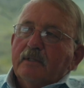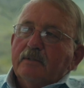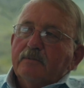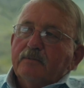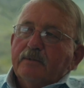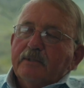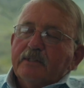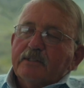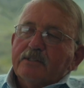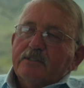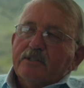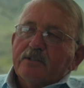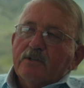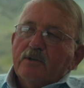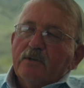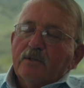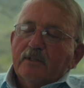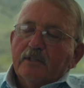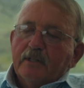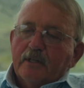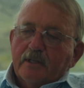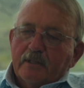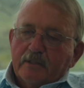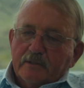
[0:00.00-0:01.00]
We had
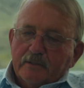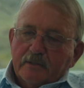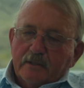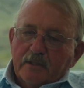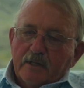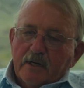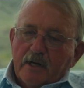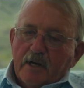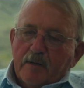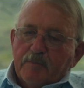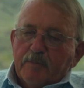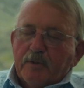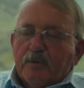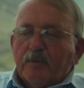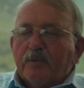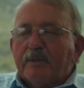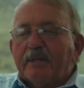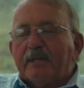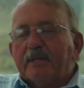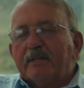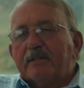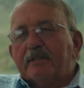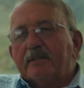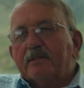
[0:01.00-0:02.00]
sold our crop of
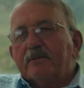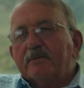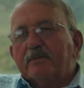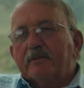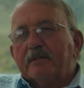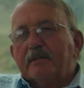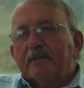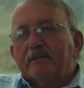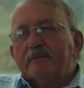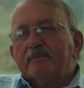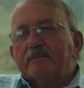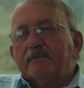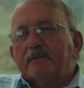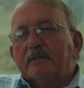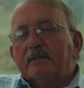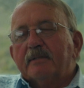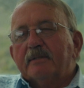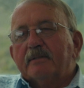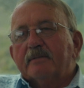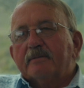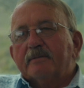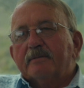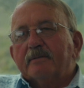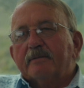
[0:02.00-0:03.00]
wheat to a
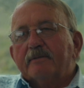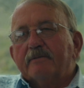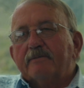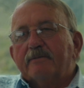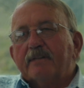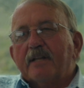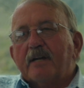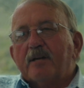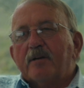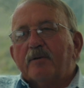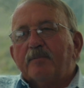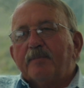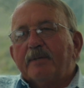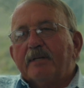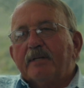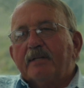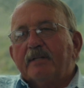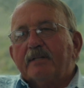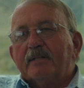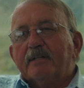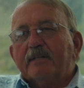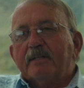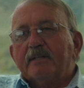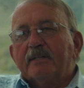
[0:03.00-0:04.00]
flour
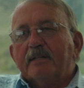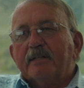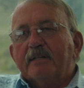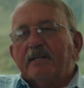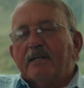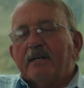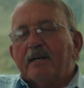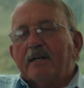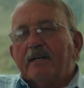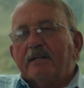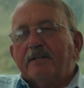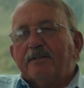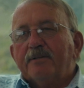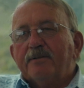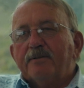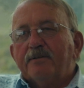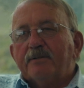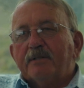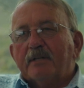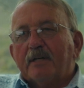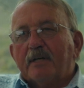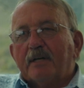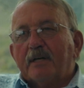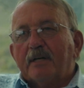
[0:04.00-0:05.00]
mill in Lehi,
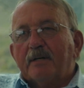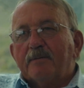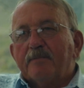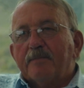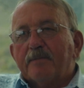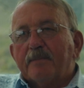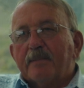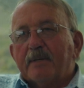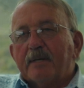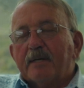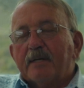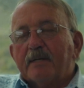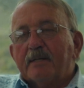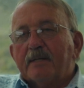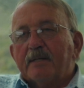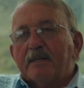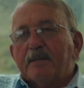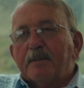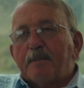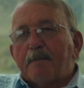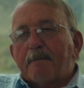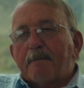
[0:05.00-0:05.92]
Utah, and